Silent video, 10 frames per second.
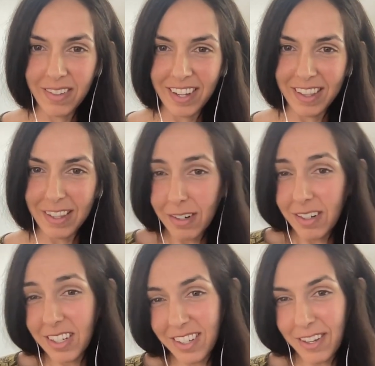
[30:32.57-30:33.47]
Like they're
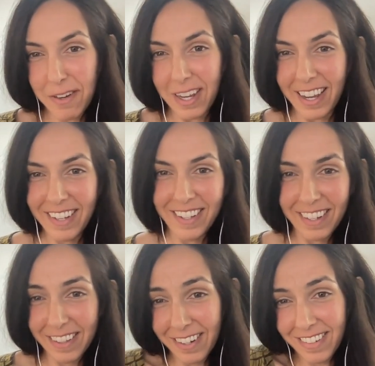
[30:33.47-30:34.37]
just okay.
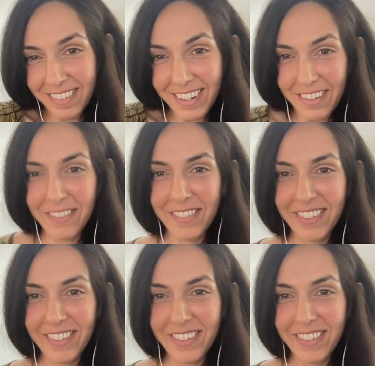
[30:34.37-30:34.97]
Like they're, you know,